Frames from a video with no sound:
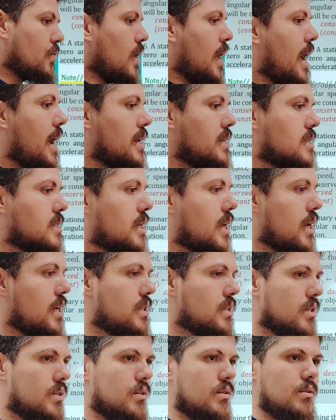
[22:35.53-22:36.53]
For ice
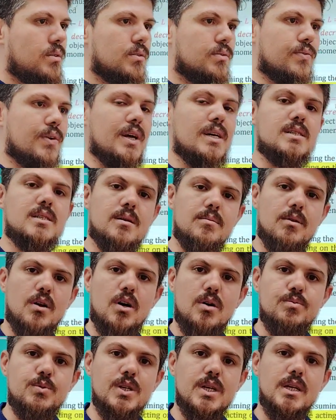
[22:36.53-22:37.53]
skater, flexible
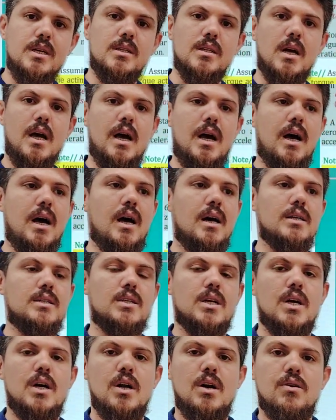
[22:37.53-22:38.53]
object, and
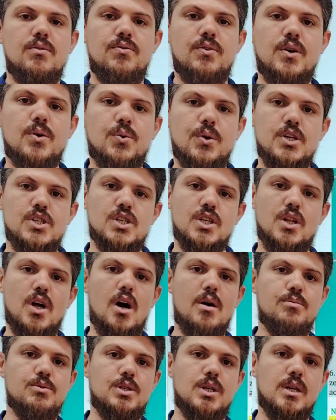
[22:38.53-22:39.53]
for rigid
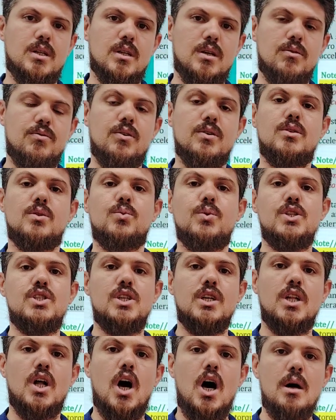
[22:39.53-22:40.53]
object. For the
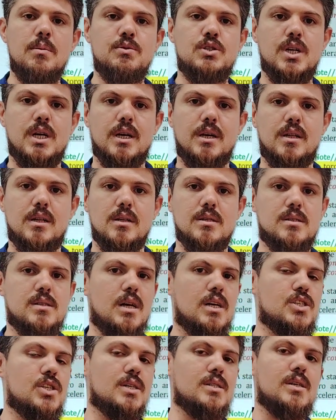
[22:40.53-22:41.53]
rigid object,
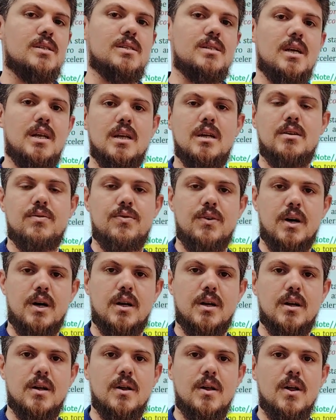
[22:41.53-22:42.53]
such as a ceiling
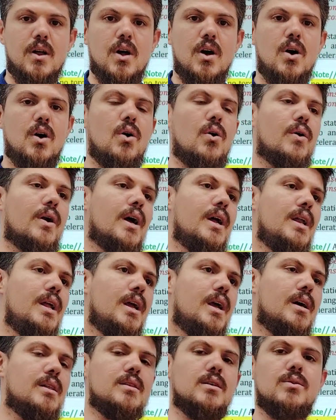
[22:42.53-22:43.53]
fan or
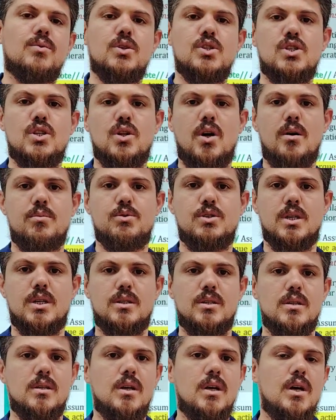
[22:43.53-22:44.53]
any other rigid
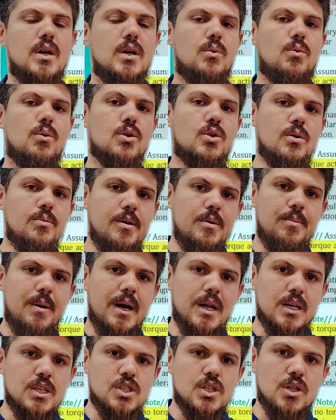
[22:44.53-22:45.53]
object. What do you mean
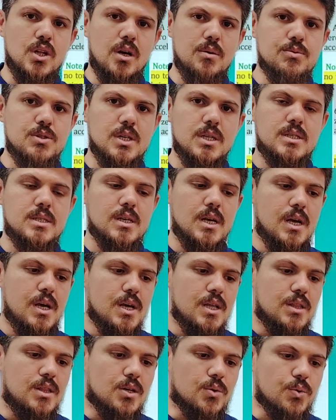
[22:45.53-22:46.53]
by rigid objects?
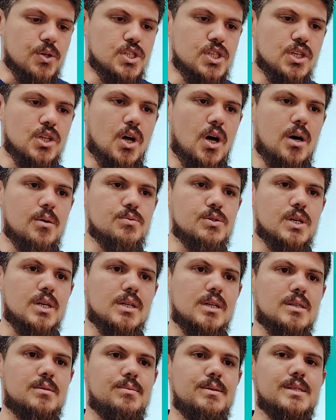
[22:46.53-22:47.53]
The rigid
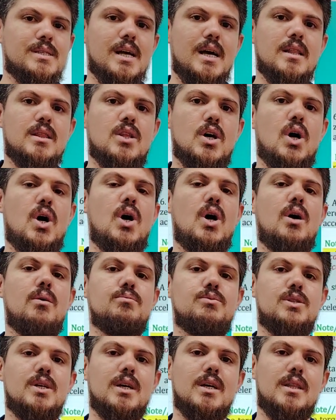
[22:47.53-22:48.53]
object, it means that the
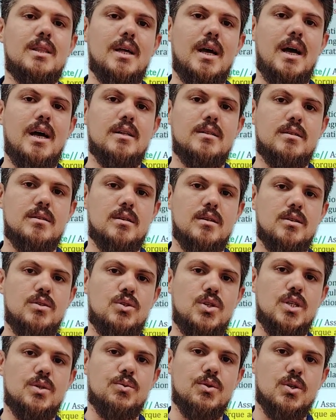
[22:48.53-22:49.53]
object that
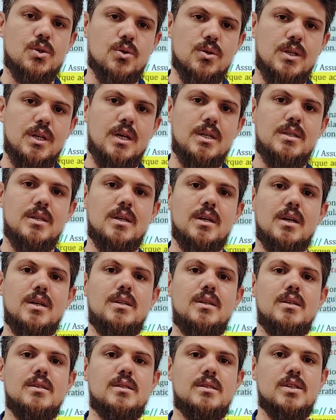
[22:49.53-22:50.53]
during rotating,
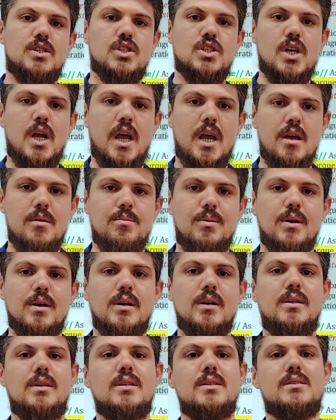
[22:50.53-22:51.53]
it is
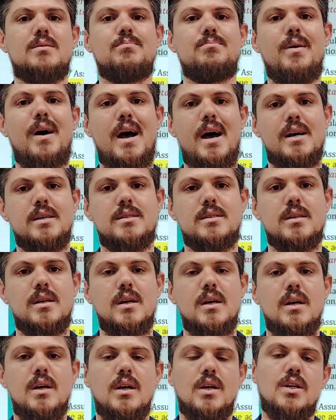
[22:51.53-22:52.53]
shape, it is mass,
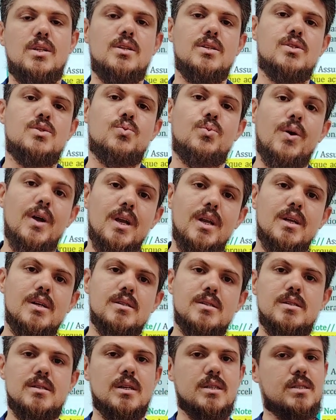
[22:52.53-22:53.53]
it is
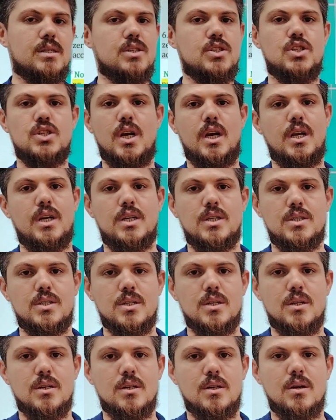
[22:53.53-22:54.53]
radius doesn't
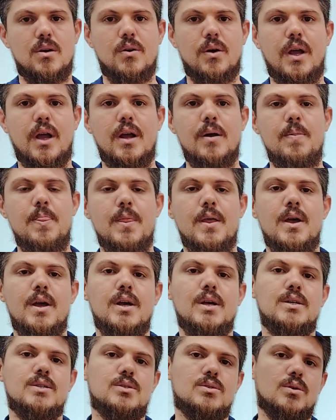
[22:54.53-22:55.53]
change.
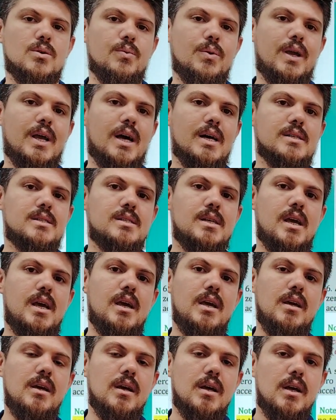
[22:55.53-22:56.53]
Okay? So we can
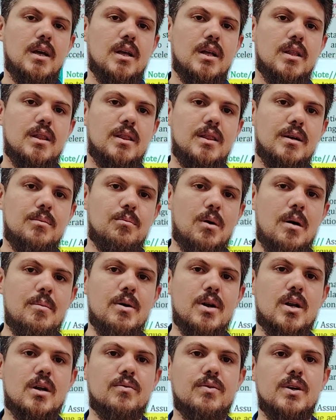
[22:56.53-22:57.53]
say the
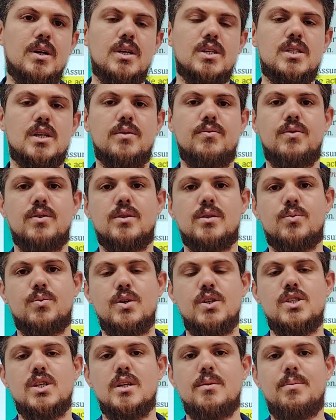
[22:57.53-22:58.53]
moment of inertia for the
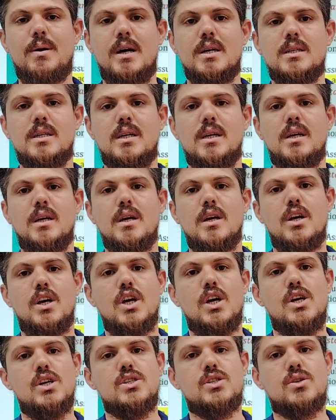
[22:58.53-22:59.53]
rigid body
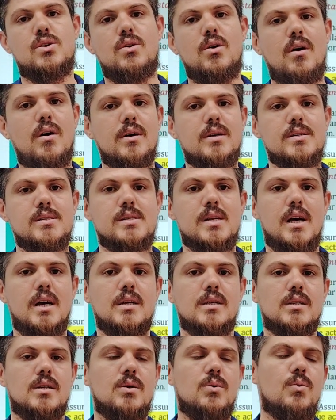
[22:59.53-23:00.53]
is
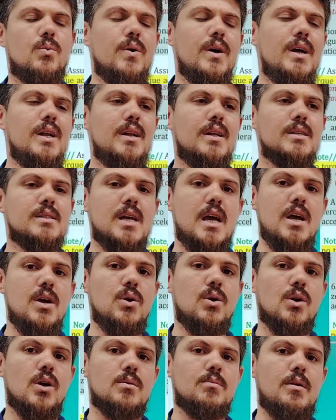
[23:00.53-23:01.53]
constant. When does
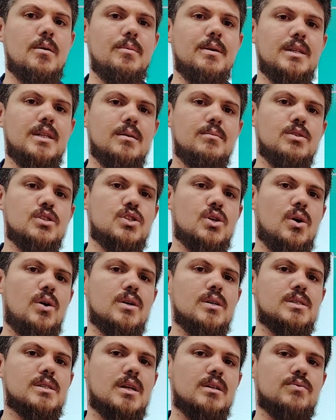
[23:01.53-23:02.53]
angular momentum is
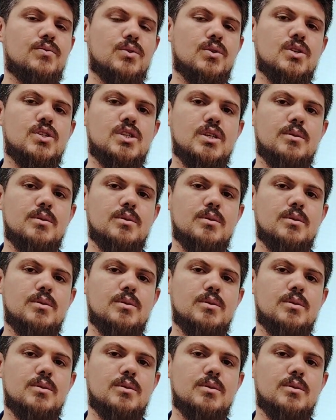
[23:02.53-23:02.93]
constant for